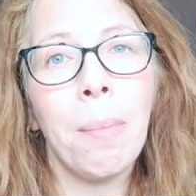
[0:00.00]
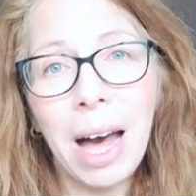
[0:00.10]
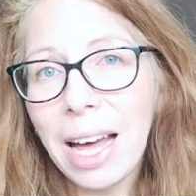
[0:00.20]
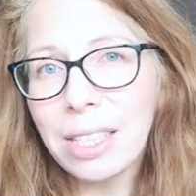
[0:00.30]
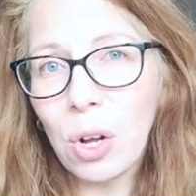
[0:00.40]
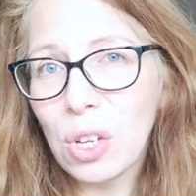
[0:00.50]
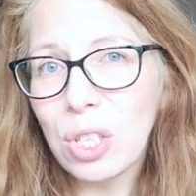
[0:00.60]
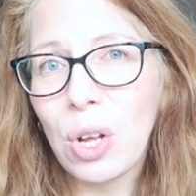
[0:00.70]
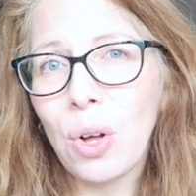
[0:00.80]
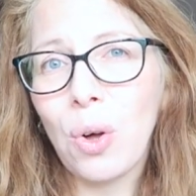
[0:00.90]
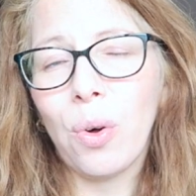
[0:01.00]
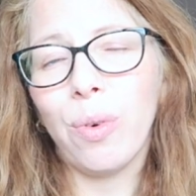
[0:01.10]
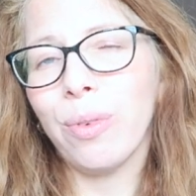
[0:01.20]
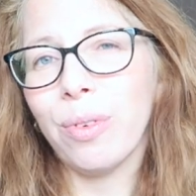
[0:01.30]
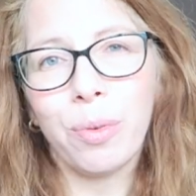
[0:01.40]
But
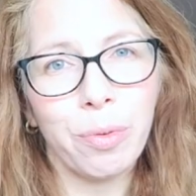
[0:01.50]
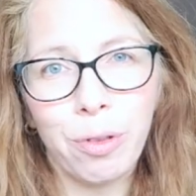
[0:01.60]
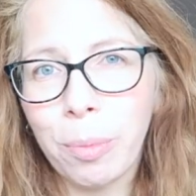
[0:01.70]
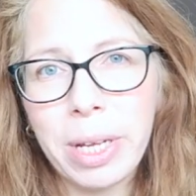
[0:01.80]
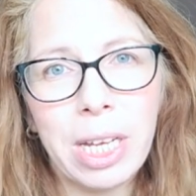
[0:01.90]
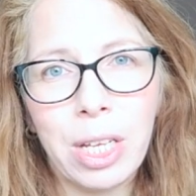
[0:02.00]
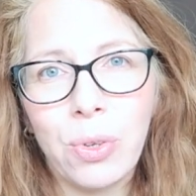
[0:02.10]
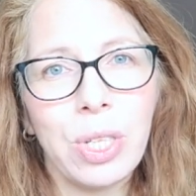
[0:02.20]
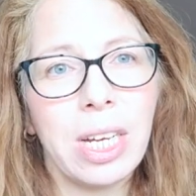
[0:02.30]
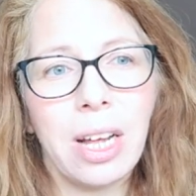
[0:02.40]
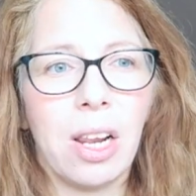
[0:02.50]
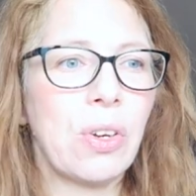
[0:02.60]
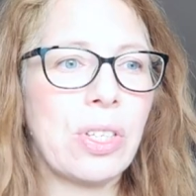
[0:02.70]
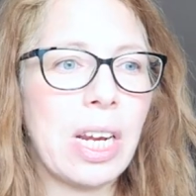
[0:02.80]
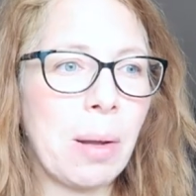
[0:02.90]
also for me, using
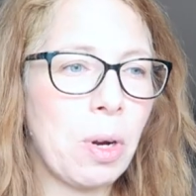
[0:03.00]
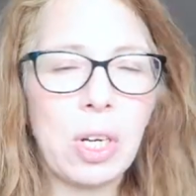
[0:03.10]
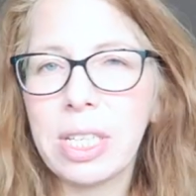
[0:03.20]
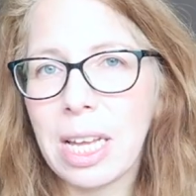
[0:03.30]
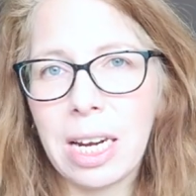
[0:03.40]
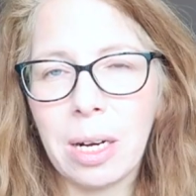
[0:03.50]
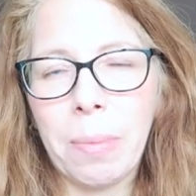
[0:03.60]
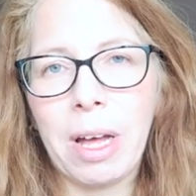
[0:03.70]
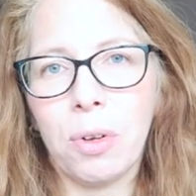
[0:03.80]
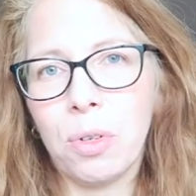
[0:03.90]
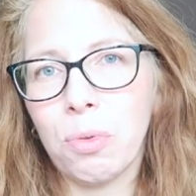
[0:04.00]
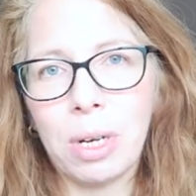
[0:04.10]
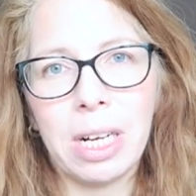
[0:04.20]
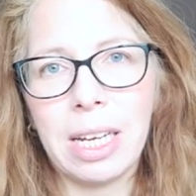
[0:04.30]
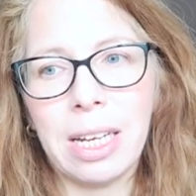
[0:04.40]
colors that I'm not excited about
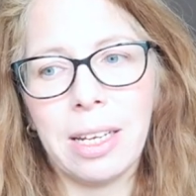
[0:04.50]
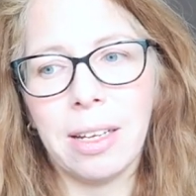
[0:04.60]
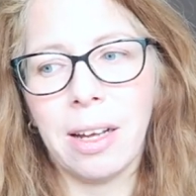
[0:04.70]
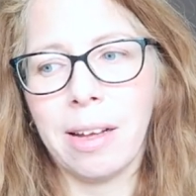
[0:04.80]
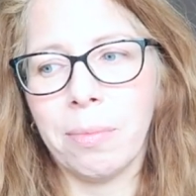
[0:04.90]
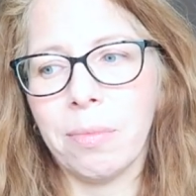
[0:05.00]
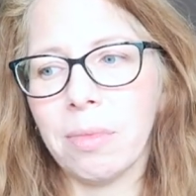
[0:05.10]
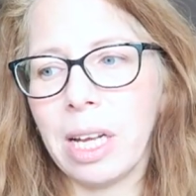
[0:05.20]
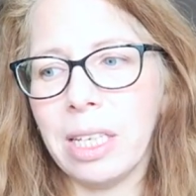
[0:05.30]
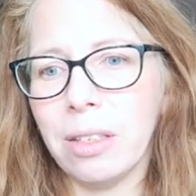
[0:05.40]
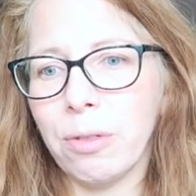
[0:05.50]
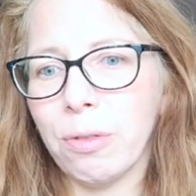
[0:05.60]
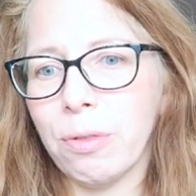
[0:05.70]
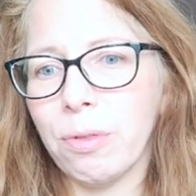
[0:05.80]
really um, kind of